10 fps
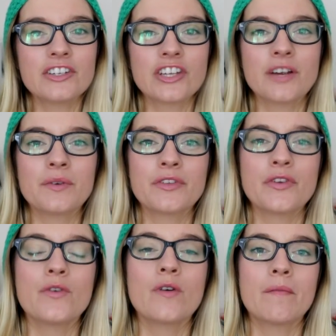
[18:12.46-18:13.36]
to share with
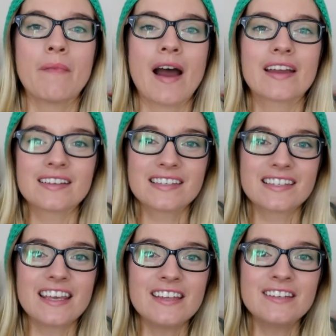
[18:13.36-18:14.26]
you my
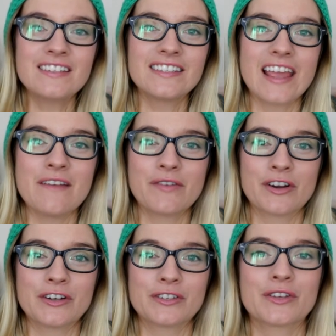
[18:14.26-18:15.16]
skin
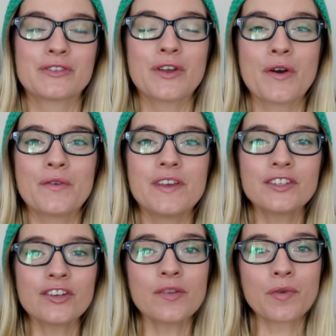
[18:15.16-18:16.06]
saviors. So
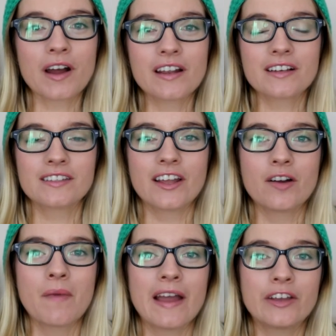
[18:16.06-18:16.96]
these are the products that
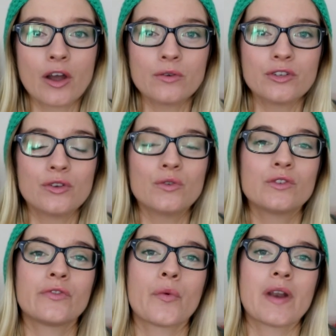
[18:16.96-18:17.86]
are my
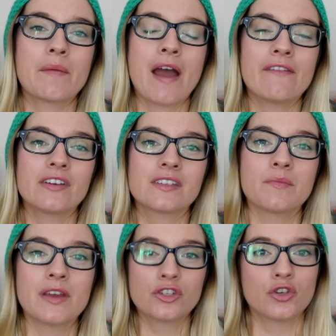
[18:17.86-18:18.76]
go-tos for when I'm having
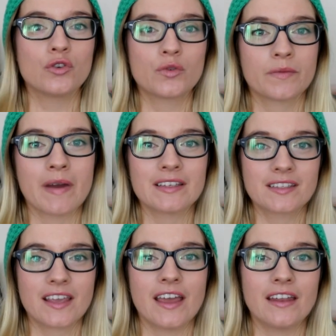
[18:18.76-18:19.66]
some issues with my
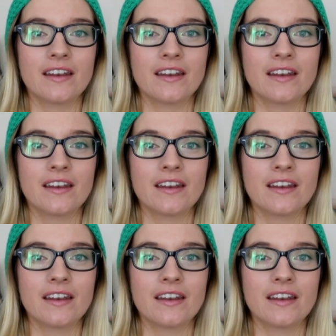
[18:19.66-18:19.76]
skin.